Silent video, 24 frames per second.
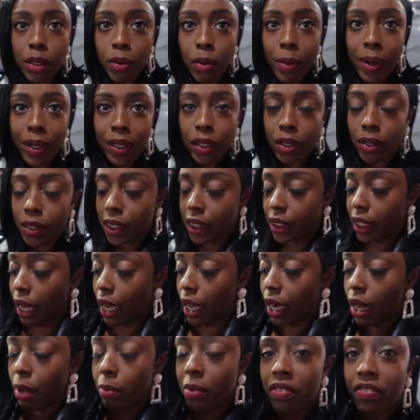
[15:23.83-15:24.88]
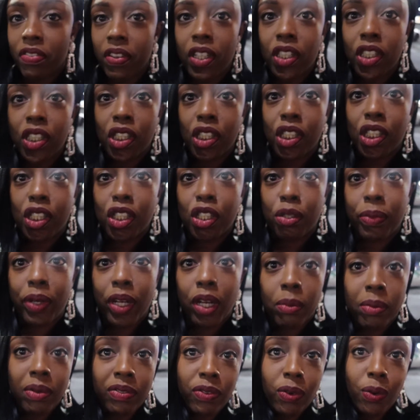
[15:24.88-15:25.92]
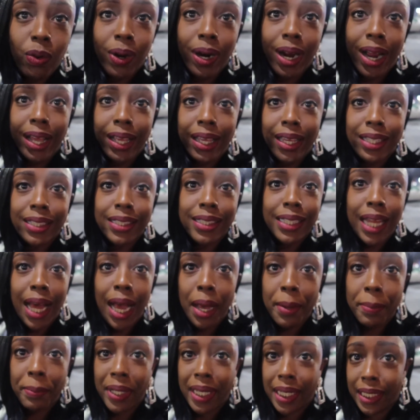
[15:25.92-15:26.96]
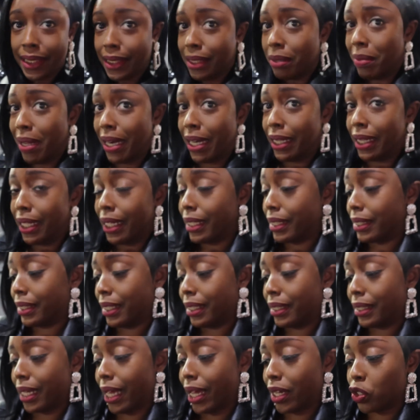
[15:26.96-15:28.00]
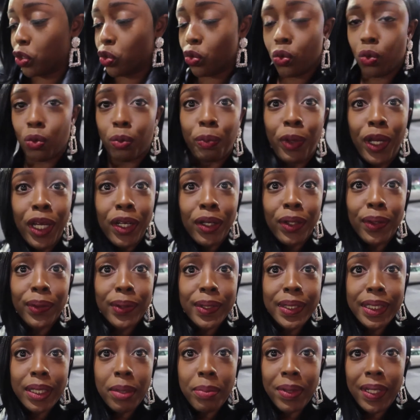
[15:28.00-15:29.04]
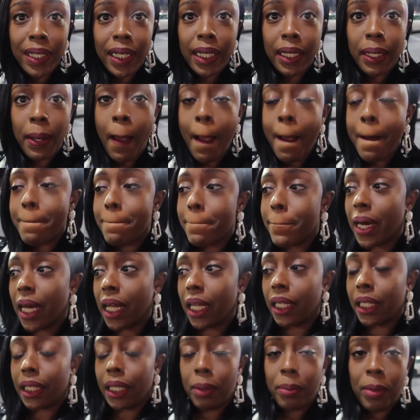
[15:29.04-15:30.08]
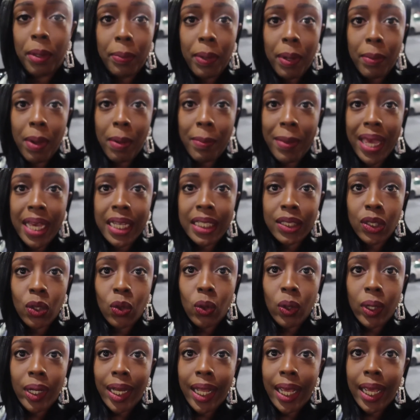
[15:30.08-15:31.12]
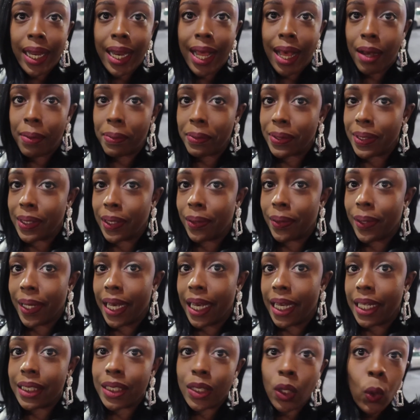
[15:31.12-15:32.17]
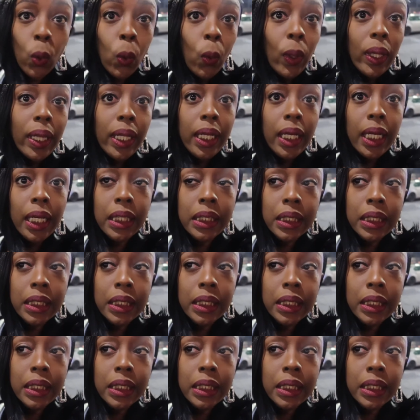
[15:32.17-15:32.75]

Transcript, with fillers: so we're about to go inside. I'm gonna finish this ginger beer before I get stopped because somebody thinks it's actual beer or something. But let me put my mask on and I will see you guys on the